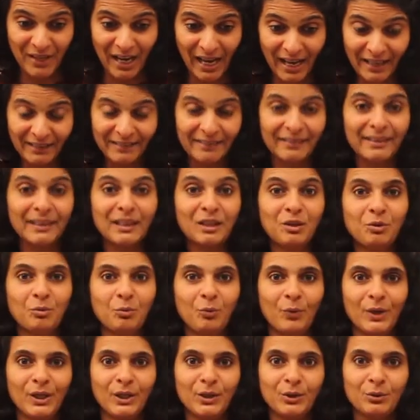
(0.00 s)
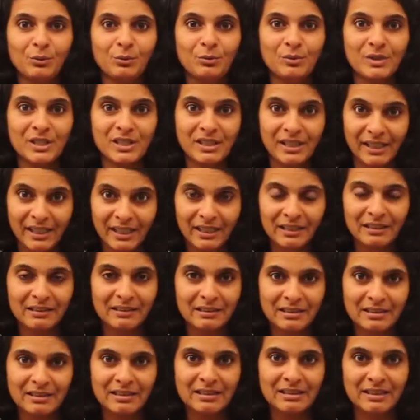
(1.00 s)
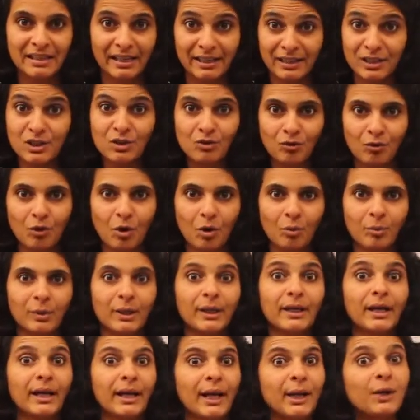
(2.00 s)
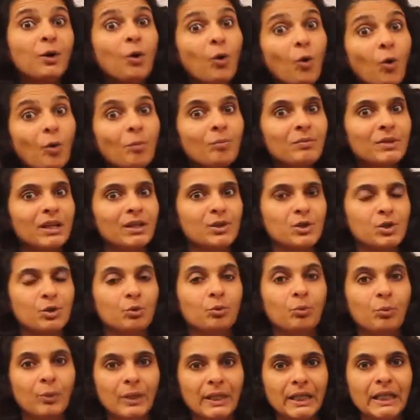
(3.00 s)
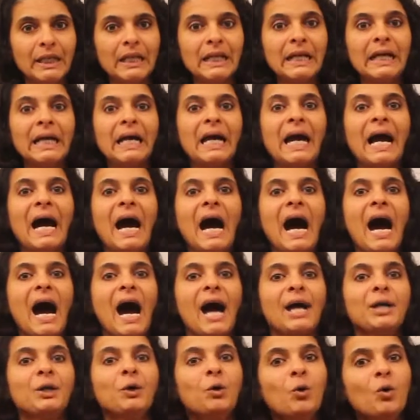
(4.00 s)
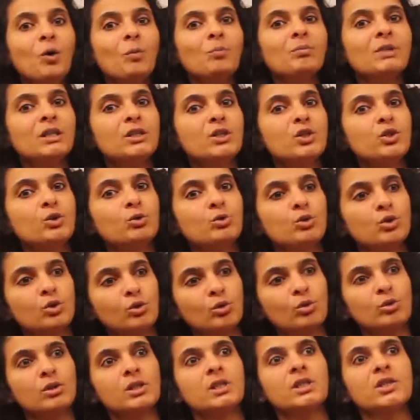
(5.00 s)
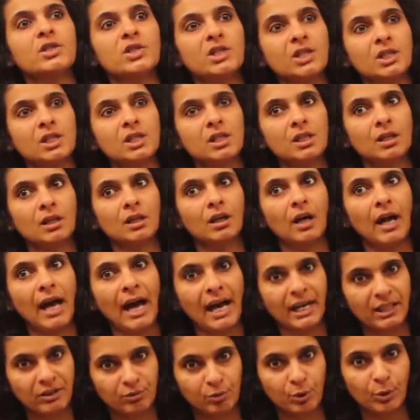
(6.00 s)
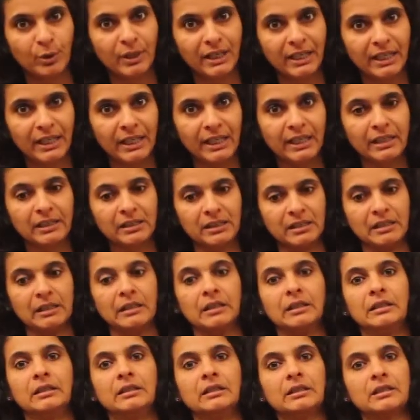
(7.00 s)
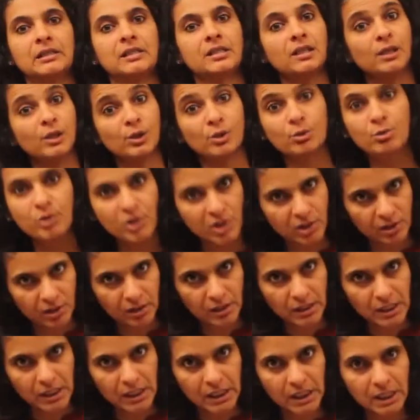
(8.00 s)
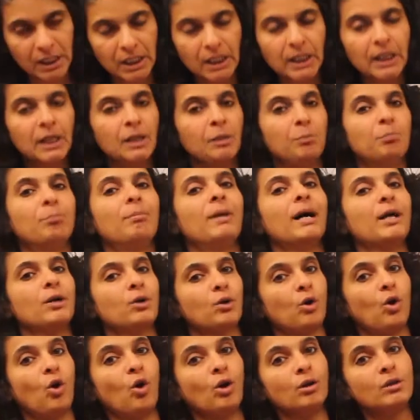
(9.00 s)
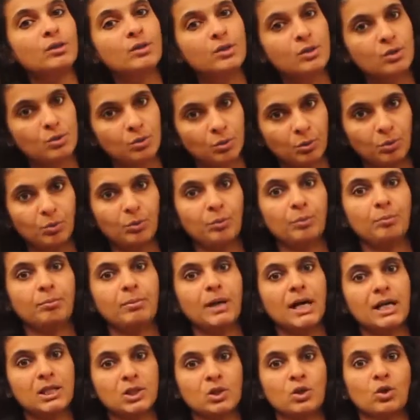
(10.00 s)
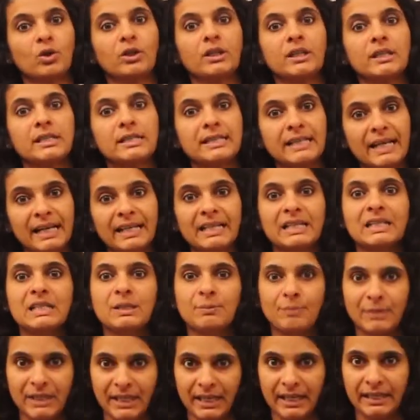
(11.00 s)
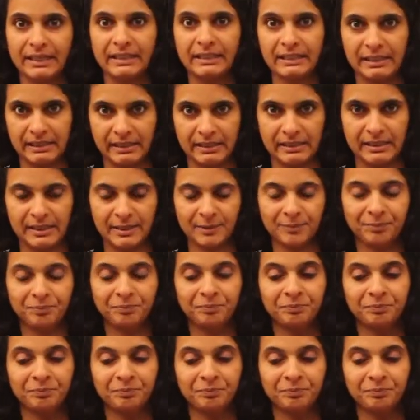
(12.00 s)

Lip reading: I think when you take this science forward, and I hope that you will, I hope that you don't just advocate the solutions, but also pass on the science behind it.